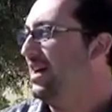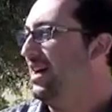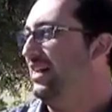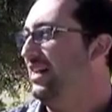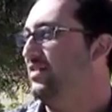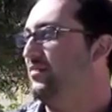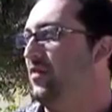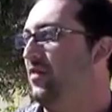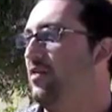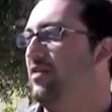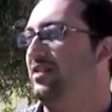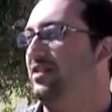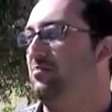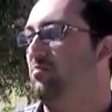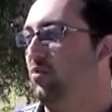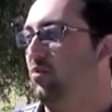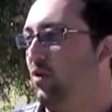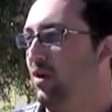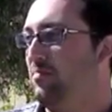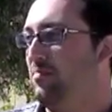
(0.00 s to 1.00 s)
As far as
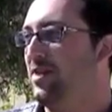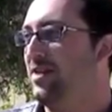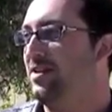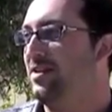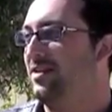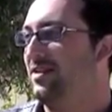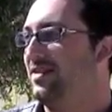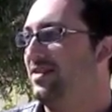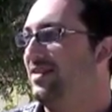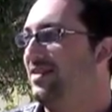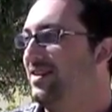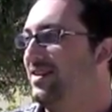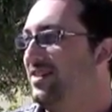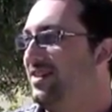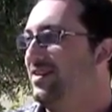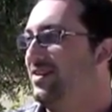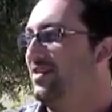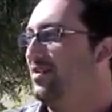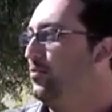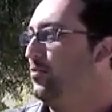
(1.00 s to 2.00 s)
employment,
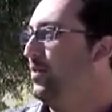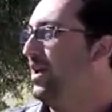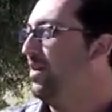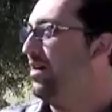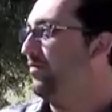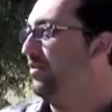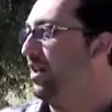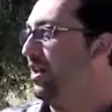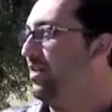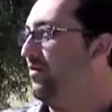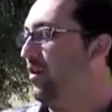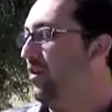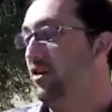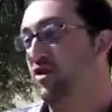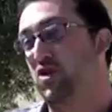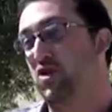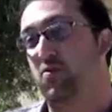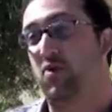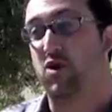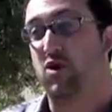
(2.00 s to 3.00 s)
we have a lot of
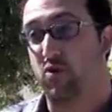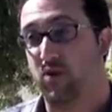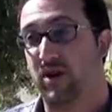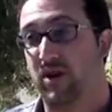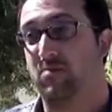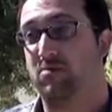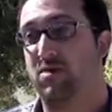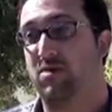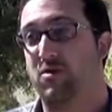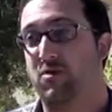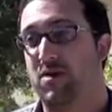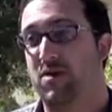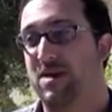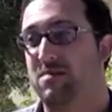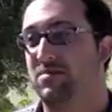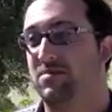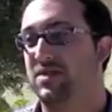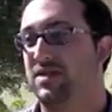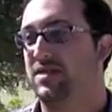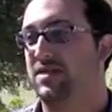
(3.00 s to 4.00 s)
entrepreneurial
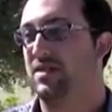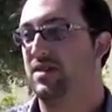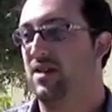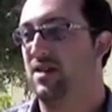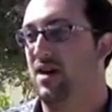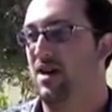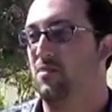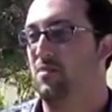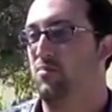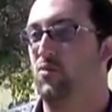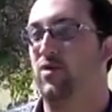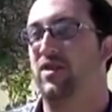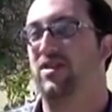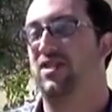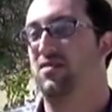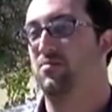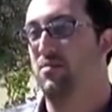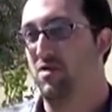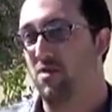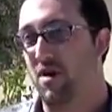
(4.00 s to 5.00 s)
programs um, with
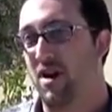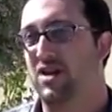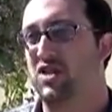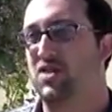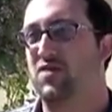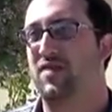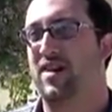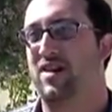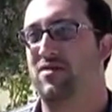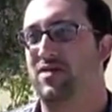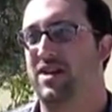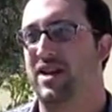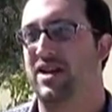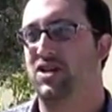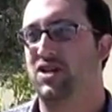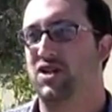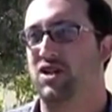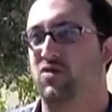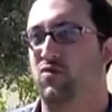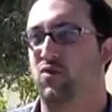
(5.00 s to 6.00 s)
the Merage
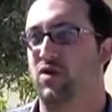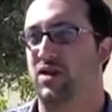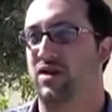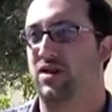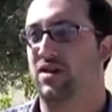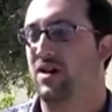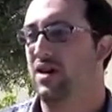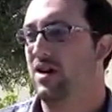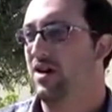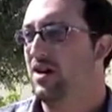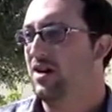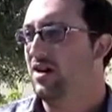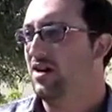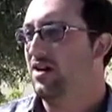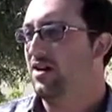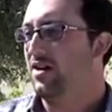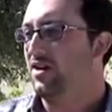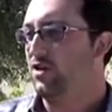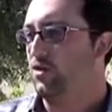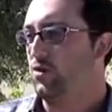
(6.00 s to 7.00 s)
Foundation. We're
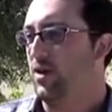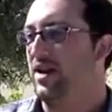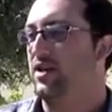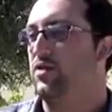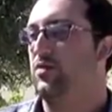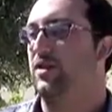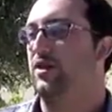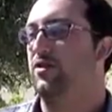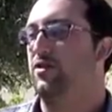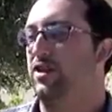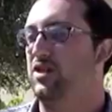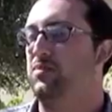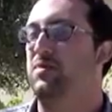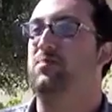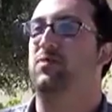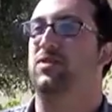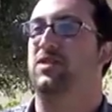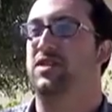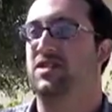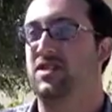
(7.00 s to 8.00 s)
trying to encourage
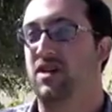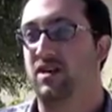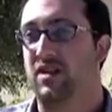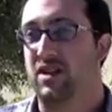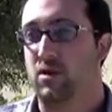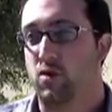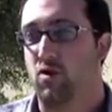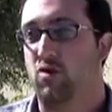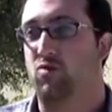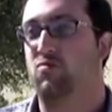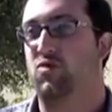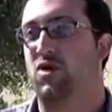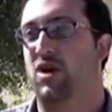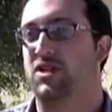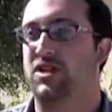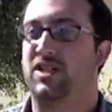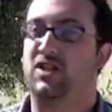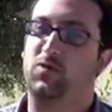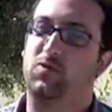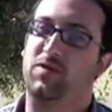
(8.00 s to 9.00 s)
people to start their own
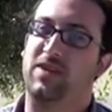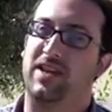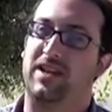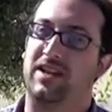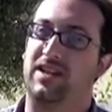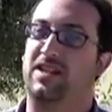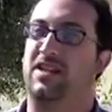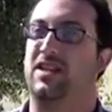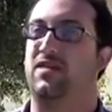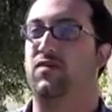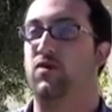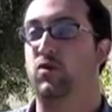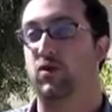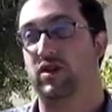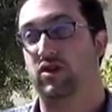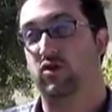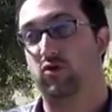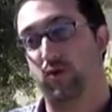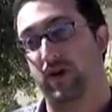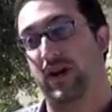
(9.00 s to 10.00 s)
projects with the idea that if you
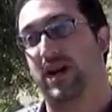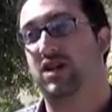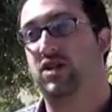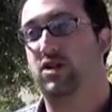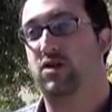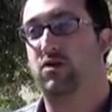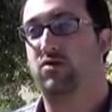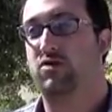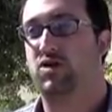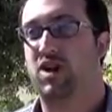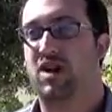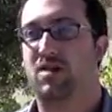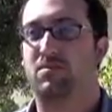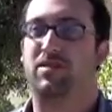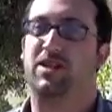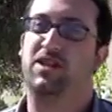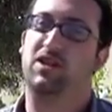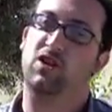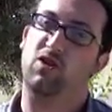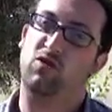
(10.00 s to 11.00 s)
can create your own job,
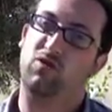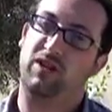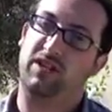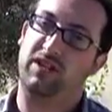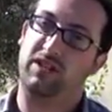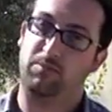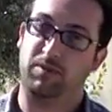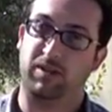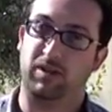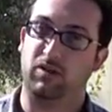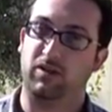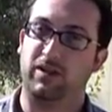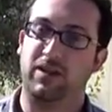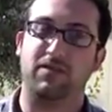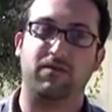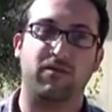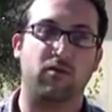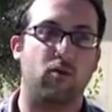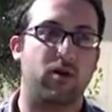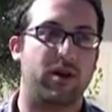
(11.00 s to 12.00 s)
then you don't need to be
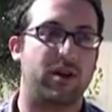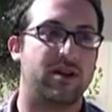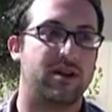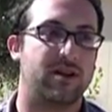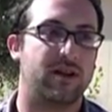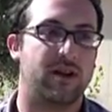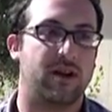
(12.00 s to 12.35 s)
looking for one.